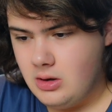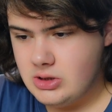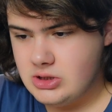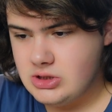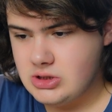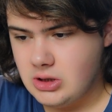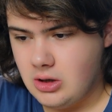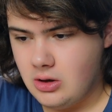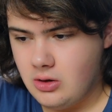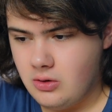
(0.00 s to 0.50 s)

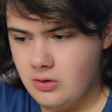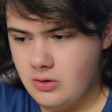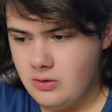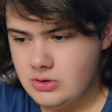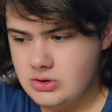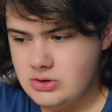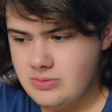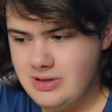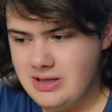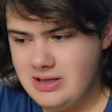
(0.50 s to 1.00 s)

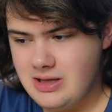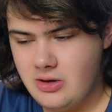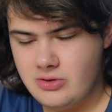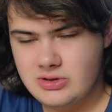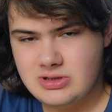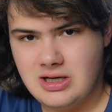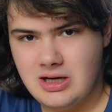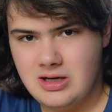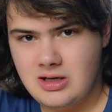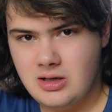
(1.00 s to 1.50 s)
so to me that
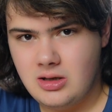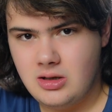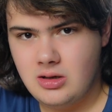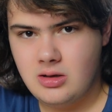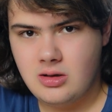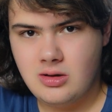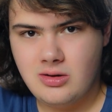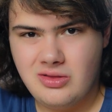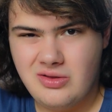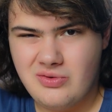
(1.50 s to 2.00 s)
was kind of
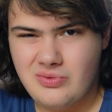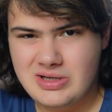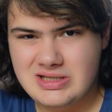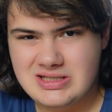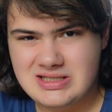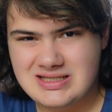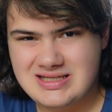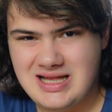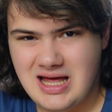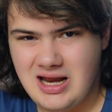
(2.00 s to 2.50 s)
the
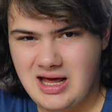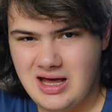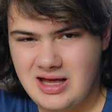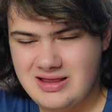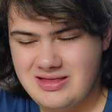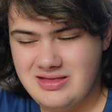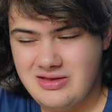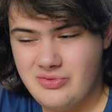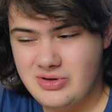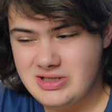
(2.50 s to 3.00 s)
reasons that I,
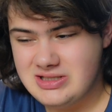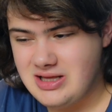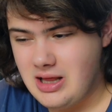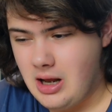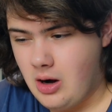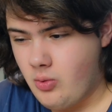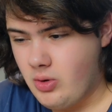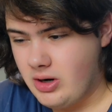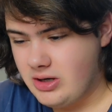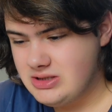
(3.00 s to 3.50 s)
the reason
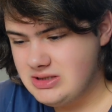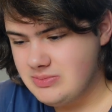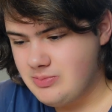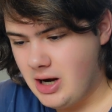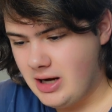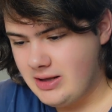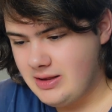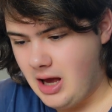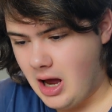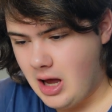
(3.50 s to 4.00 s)
that i wanted to
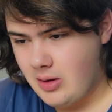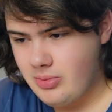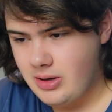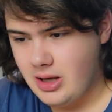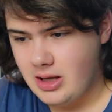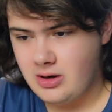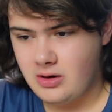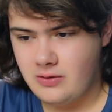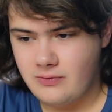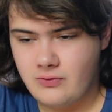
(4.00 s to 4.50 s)
buy the
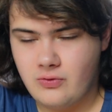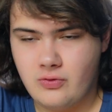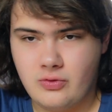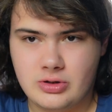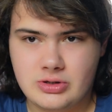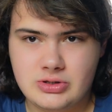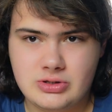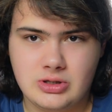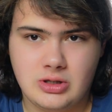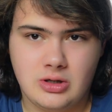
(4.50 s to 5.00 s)
ipad and of
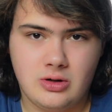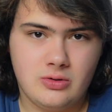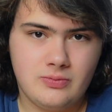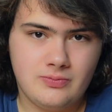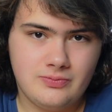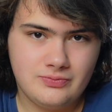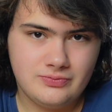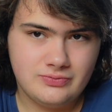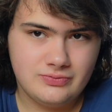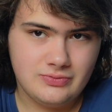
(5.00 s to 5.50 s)
course you know